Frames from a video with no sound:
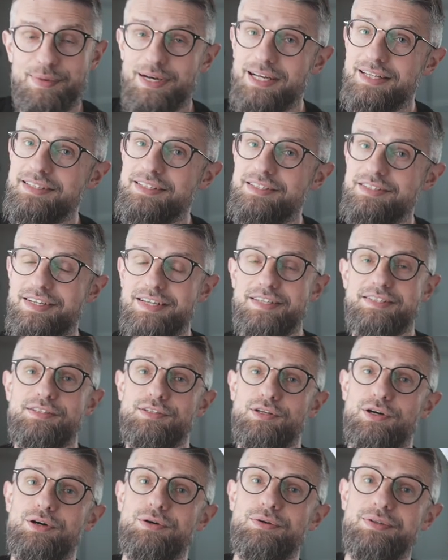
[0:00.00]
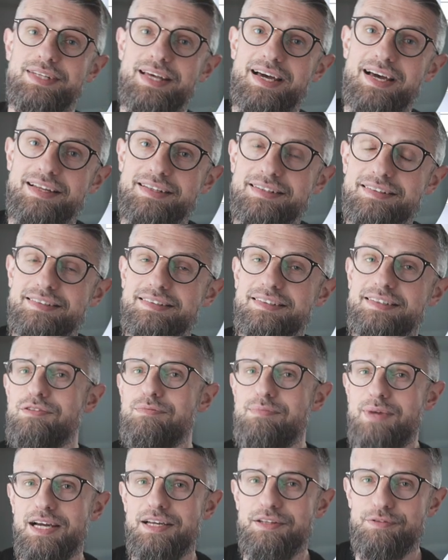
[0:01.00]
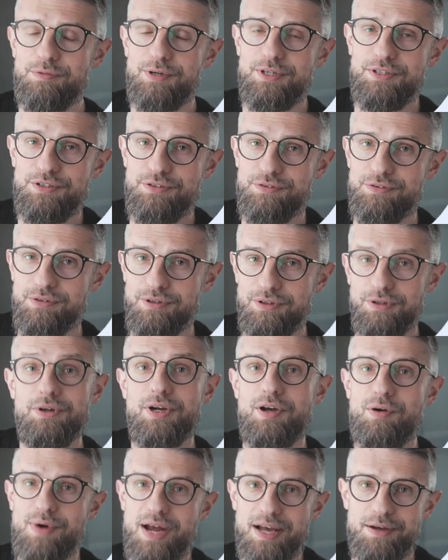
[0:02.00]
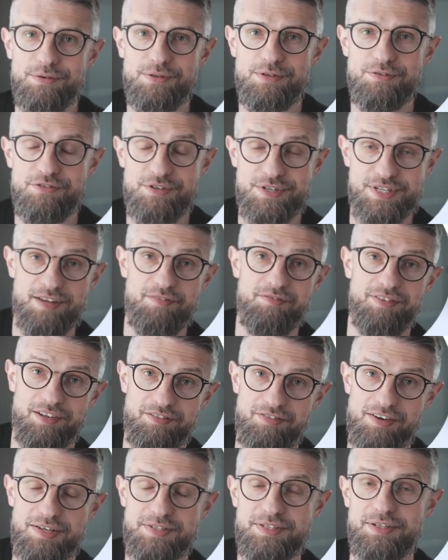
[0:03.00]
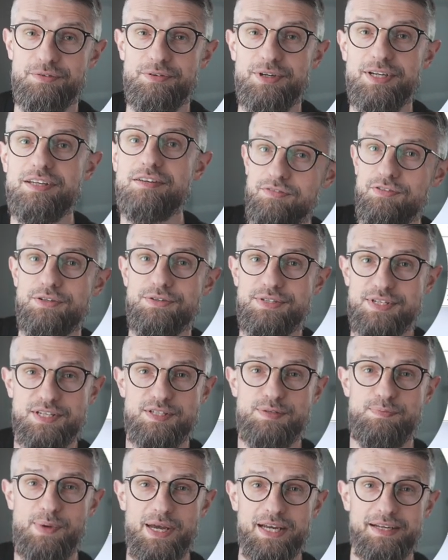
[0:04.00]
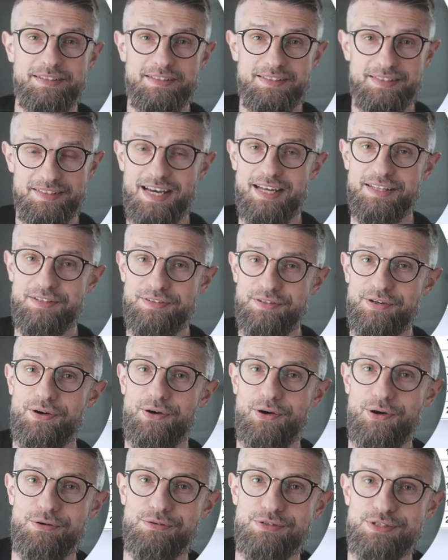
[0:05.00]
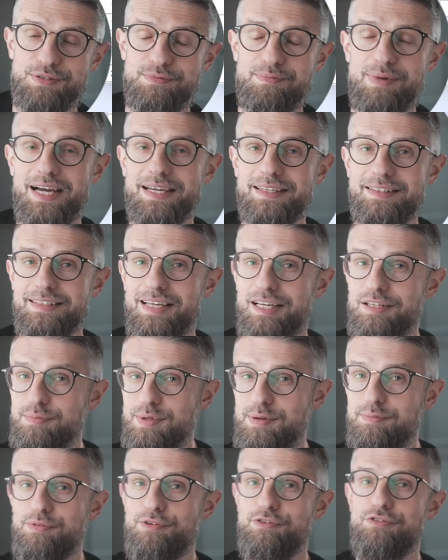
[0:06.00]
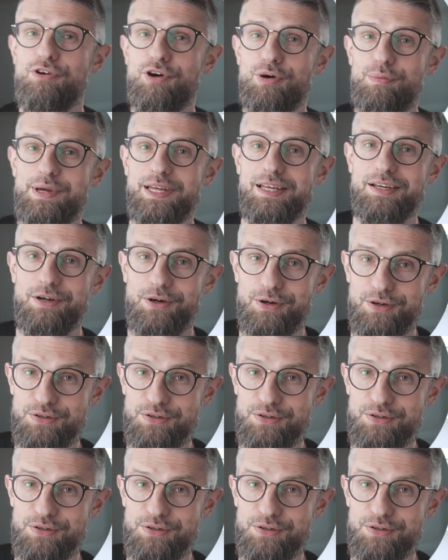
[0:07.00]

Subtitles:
but just know that you might want to look around for something faster if you suspect that your host might not be performing